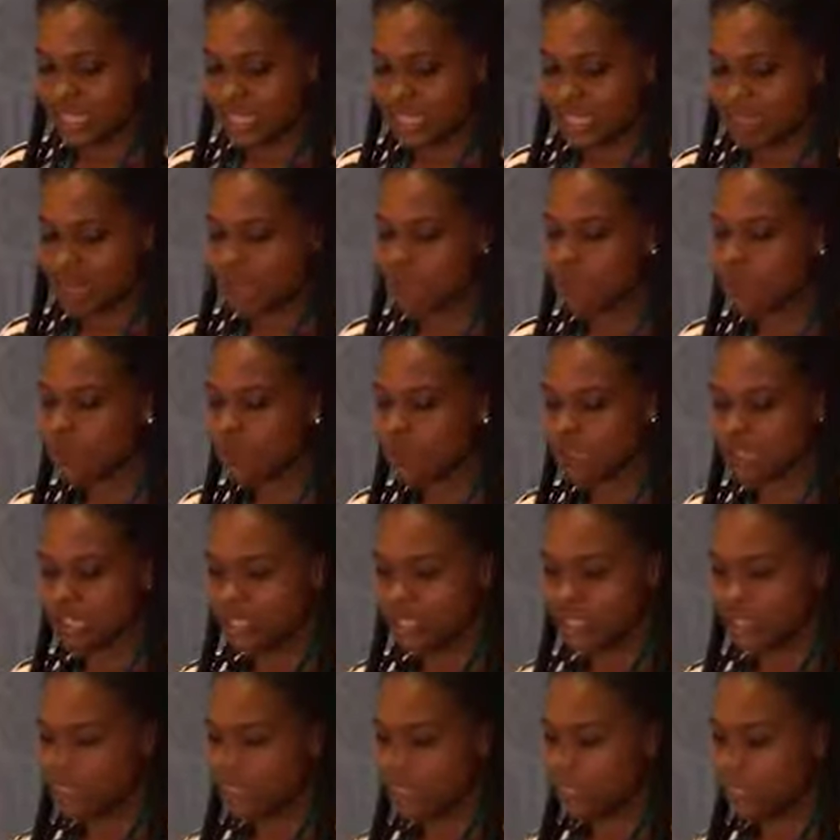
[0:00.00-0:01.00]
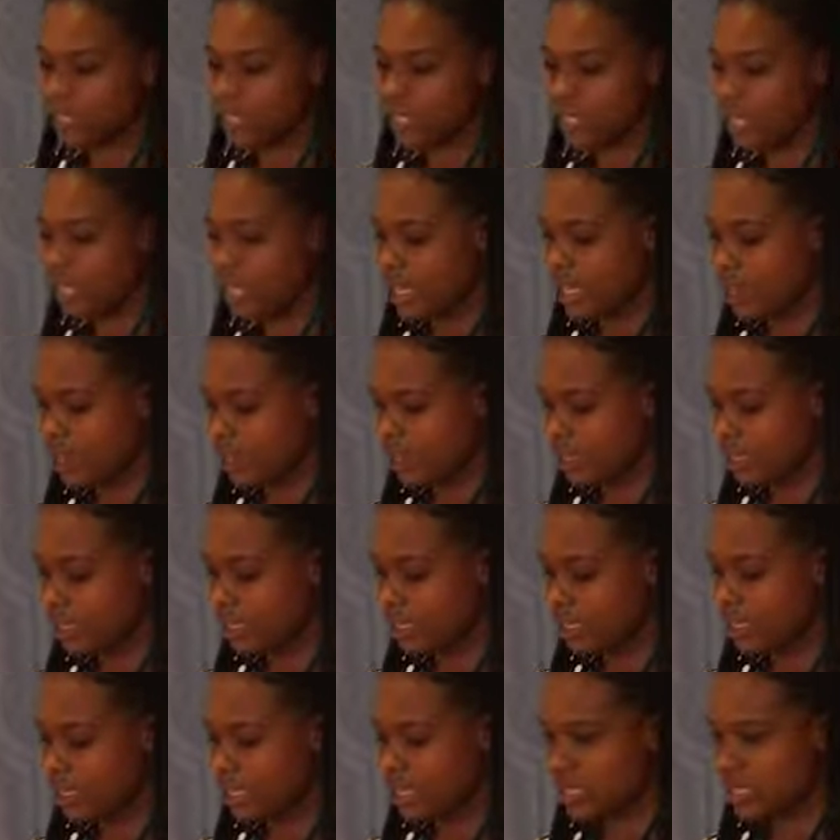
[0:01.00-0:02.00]
There's always the human
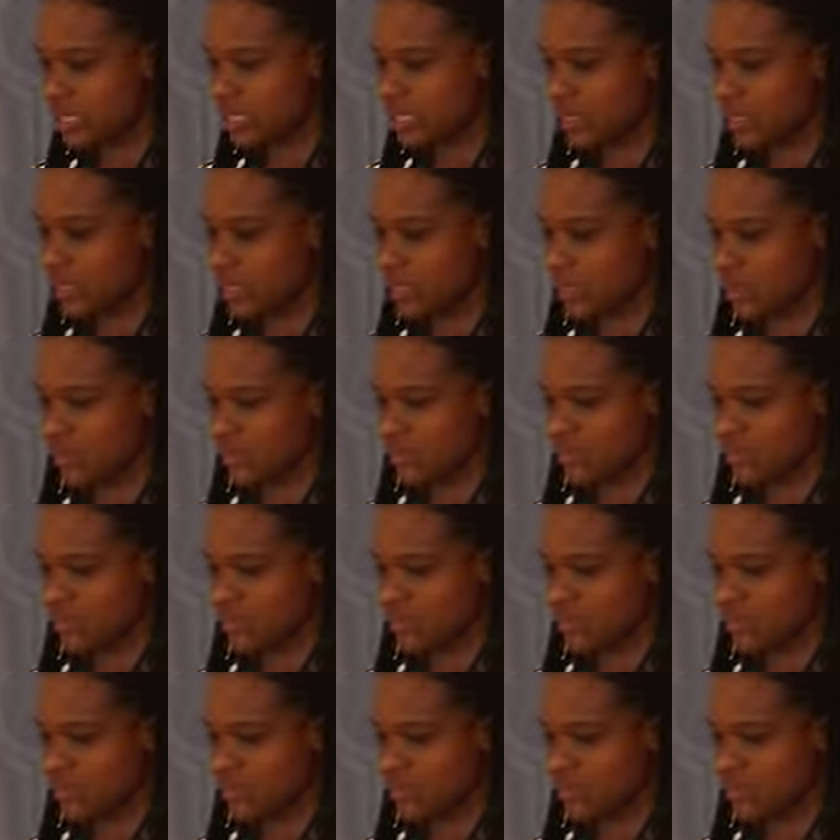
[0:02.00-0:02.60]
element that's there.